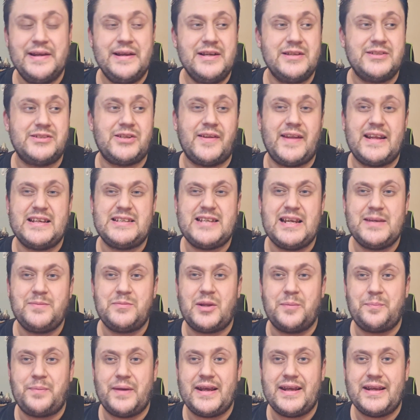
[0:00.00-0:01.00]
So they seem
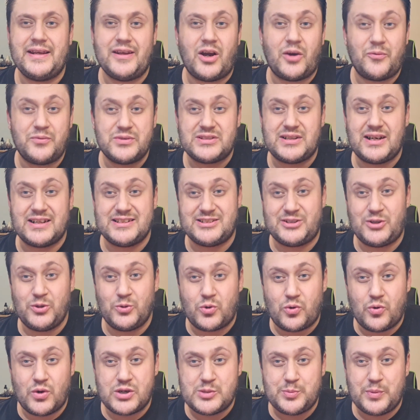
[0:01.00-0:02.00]
to be, obviously, still
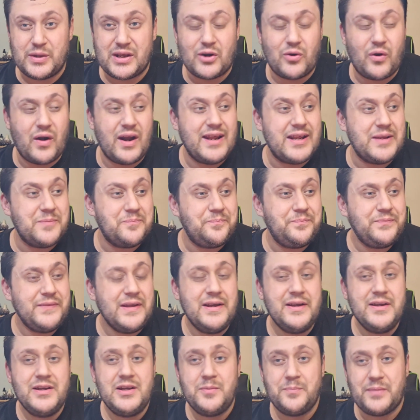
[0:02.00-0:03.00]
Krispy Kreme,
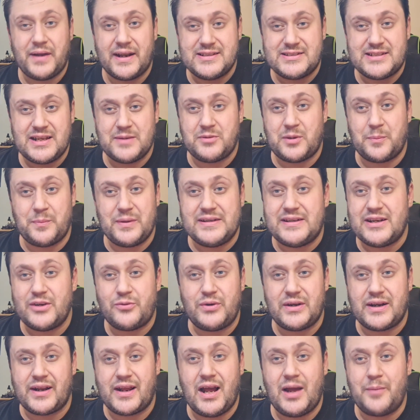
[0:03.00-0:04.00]
but they seem to be
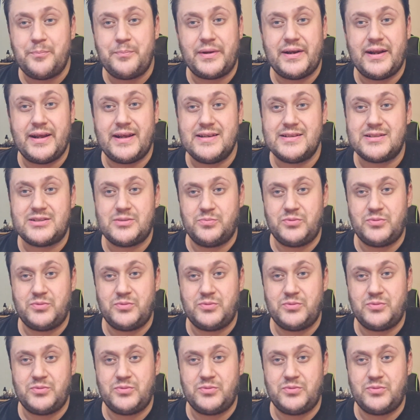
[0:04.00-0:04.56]
different companies.